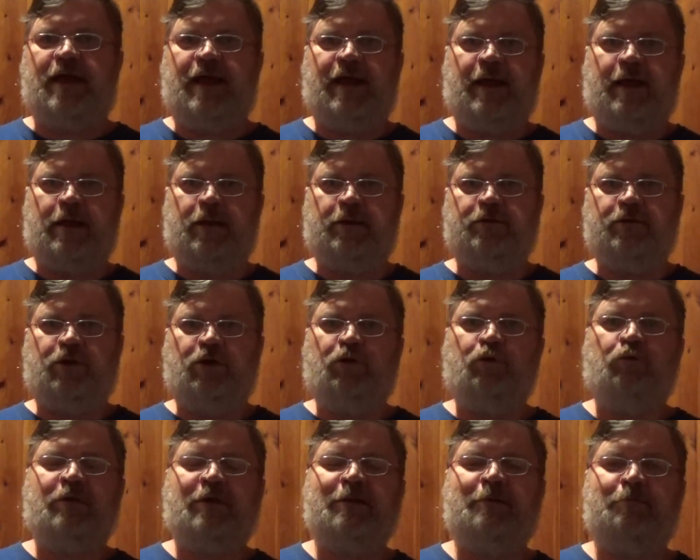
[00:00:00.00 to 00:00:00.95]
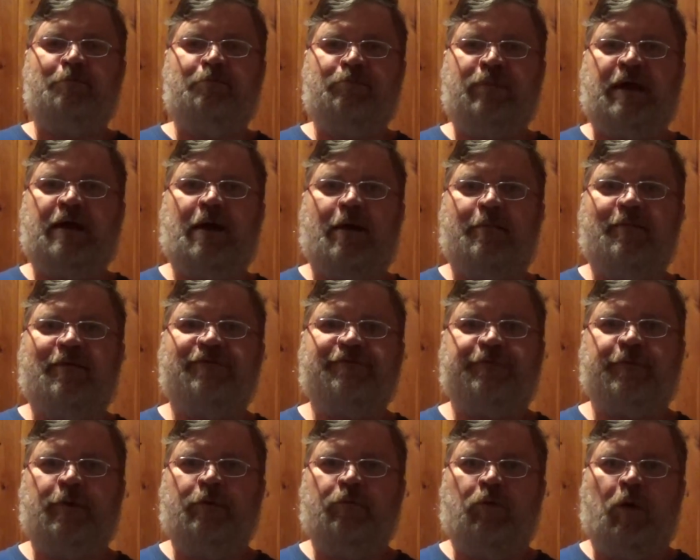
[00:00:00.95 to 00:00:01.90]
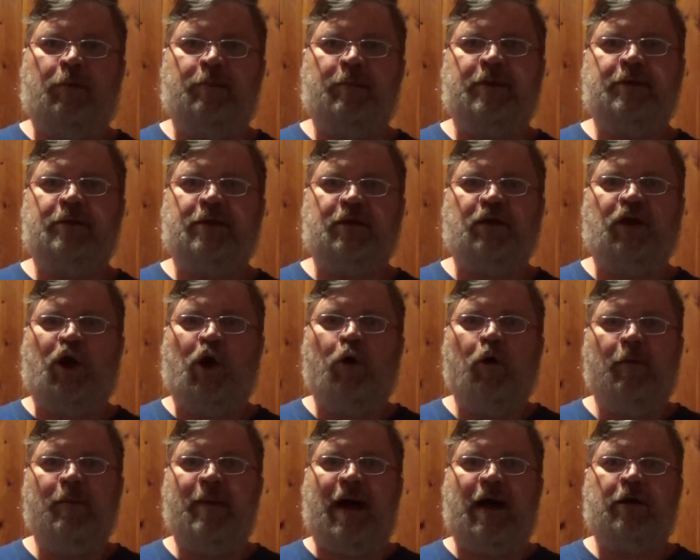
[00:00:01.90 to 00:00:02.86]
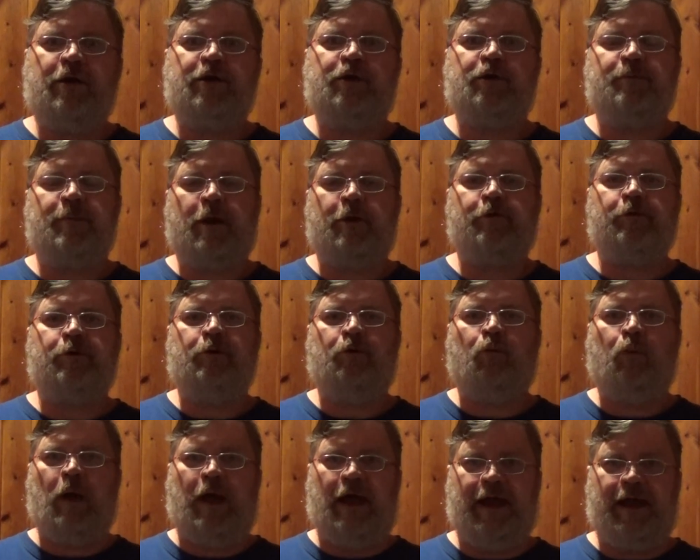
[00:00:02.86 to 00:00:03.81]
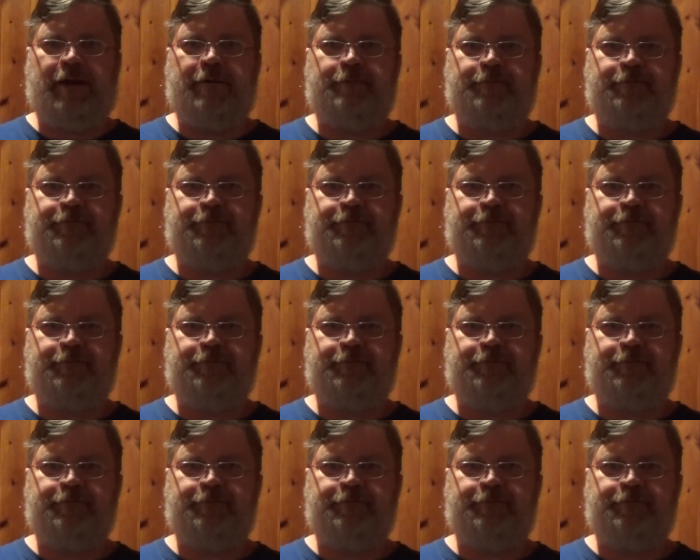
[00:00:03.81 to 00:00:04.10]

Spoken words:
and you can become a free woman and go about your merry way.